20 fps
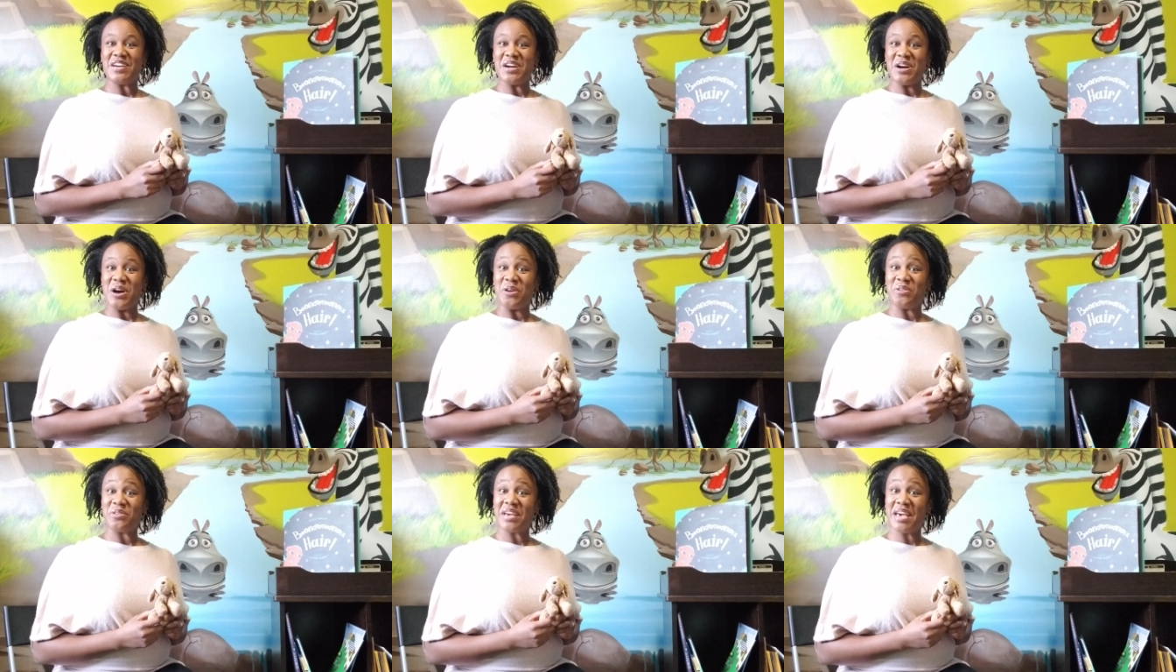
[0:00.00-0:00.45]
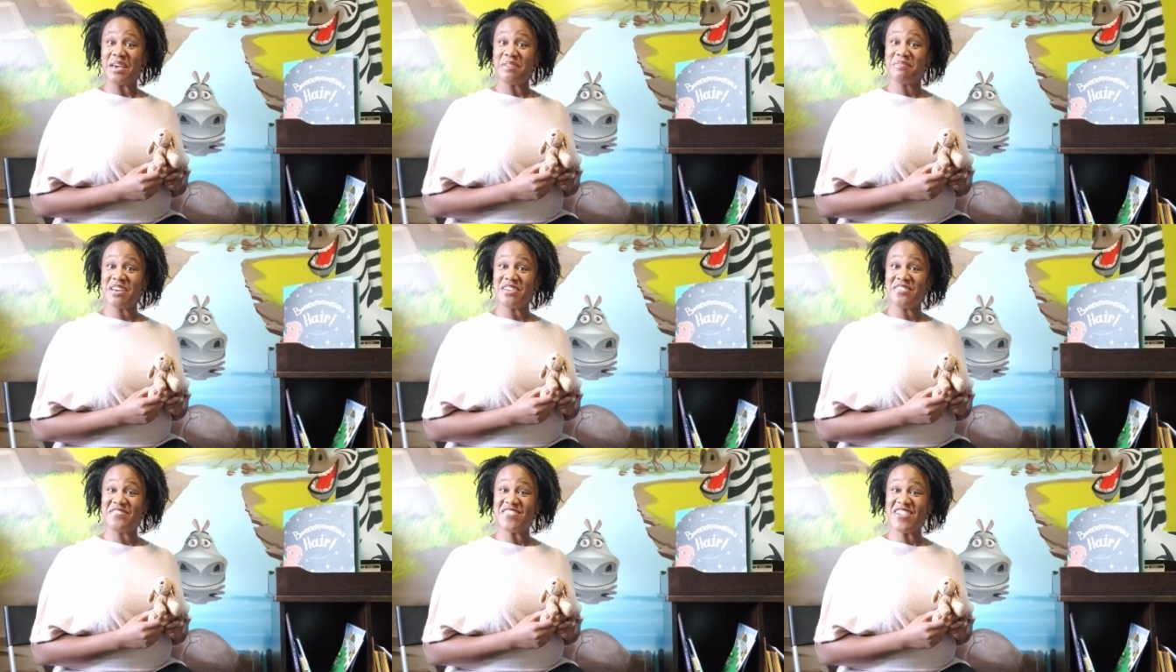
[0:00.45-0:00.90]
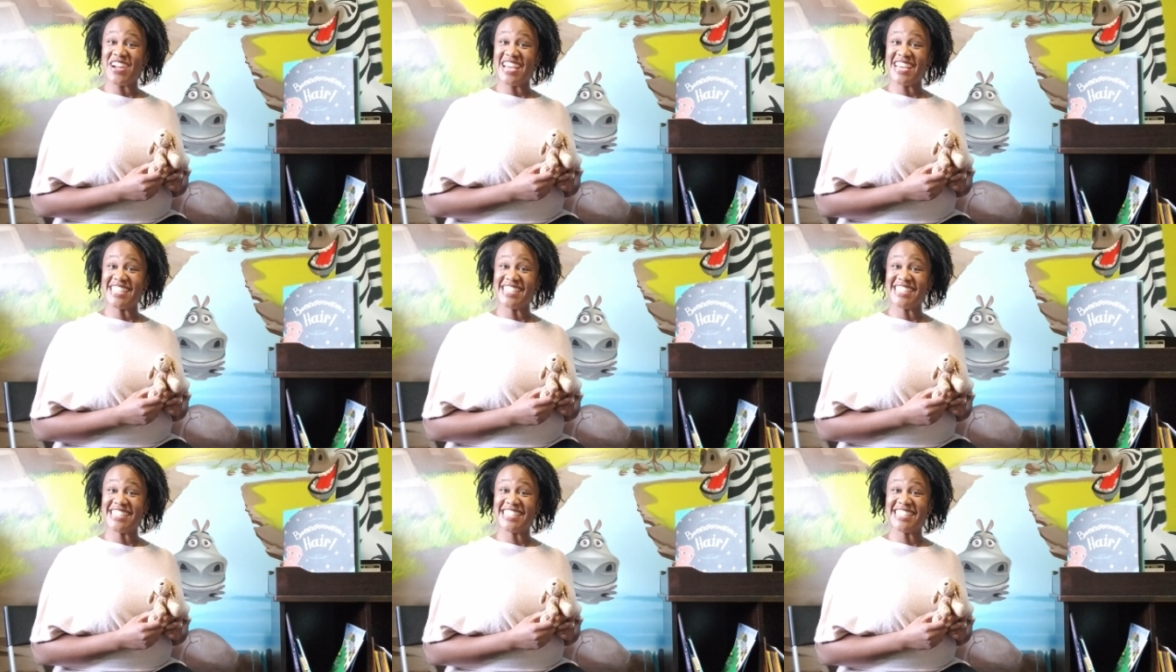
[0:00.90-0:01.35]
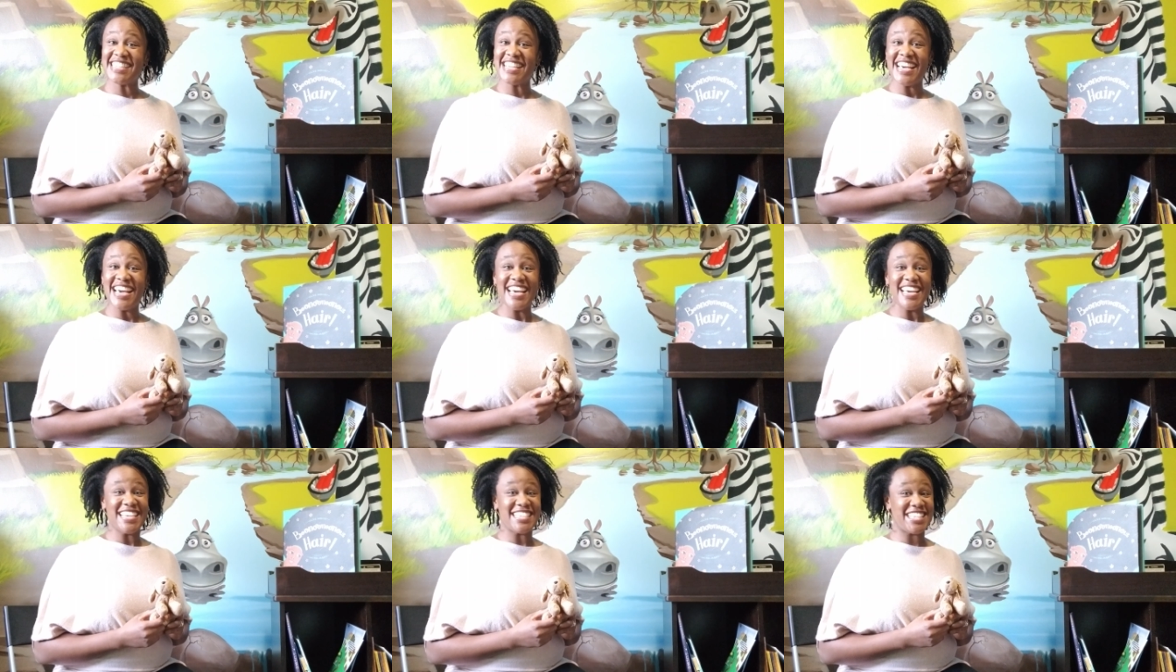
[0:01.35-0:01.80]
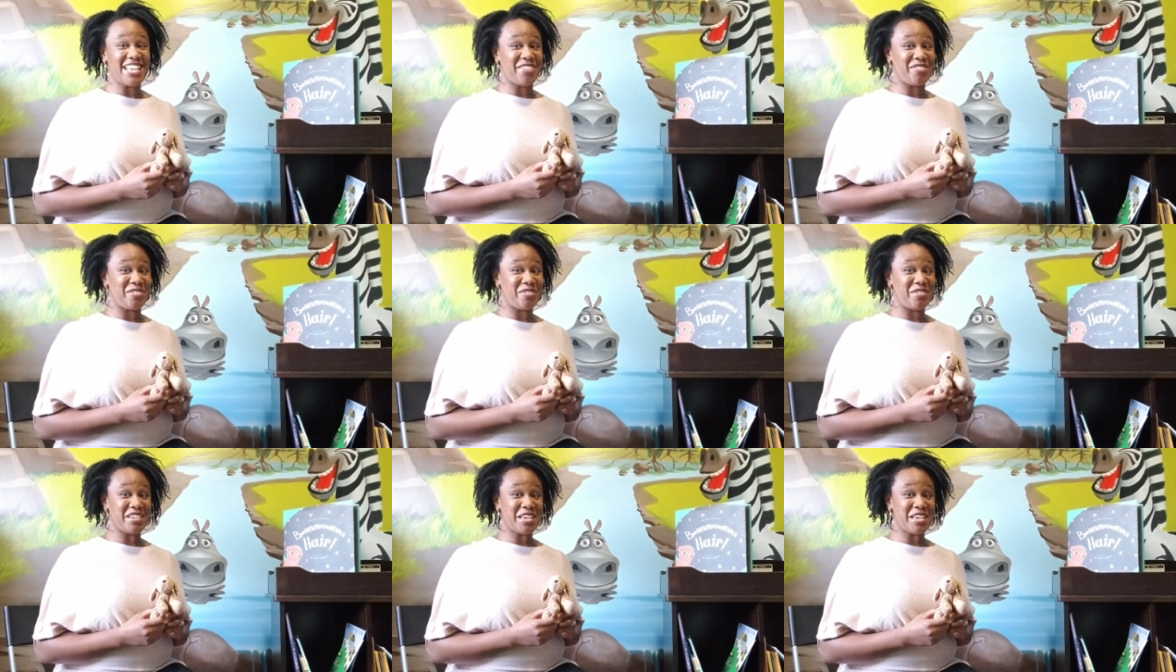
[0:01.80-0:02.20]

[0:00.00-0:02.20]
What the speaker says: Okay, my friends, is everyone